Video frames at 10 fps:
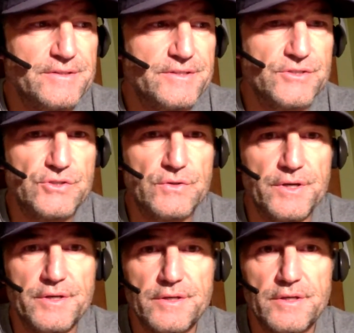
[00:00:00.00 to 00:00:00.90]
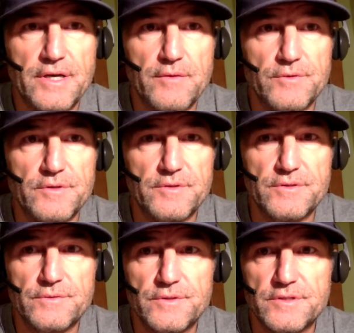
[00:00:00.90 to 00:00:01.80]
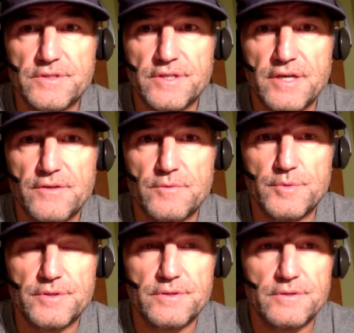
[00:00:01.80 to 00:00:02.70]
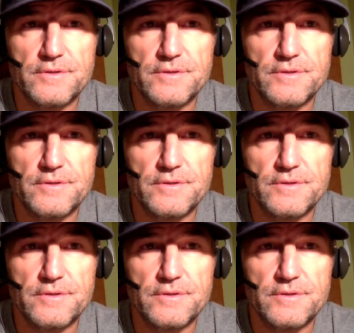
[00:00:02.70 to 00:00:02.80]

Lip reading: disjointed and not really doing it together. But